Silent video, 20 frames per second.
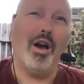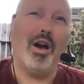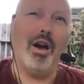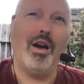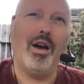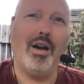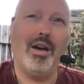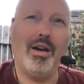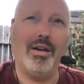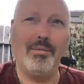
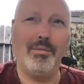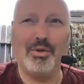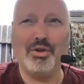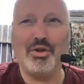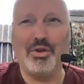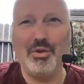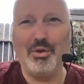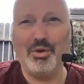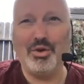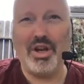uh, my
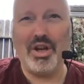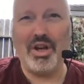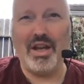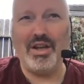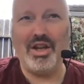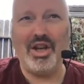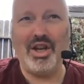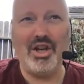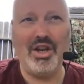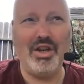tool
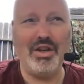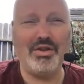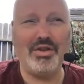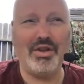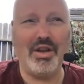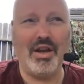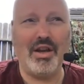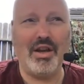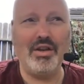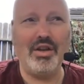chain is
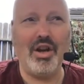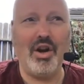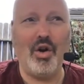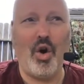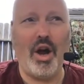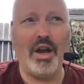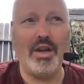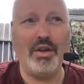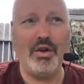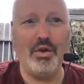uh, you know
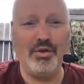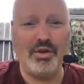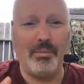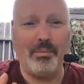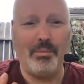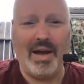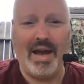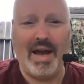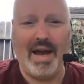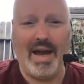I use a
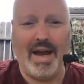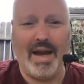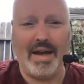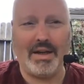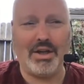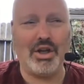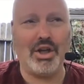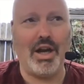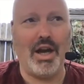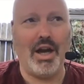
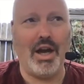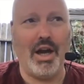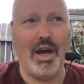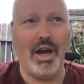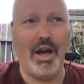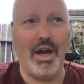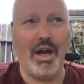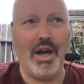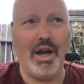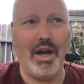Mac.
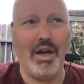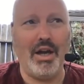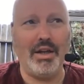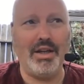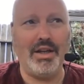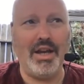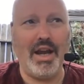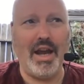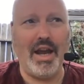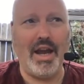Uh,
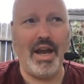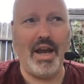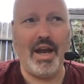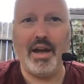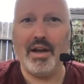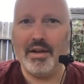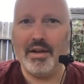yeah,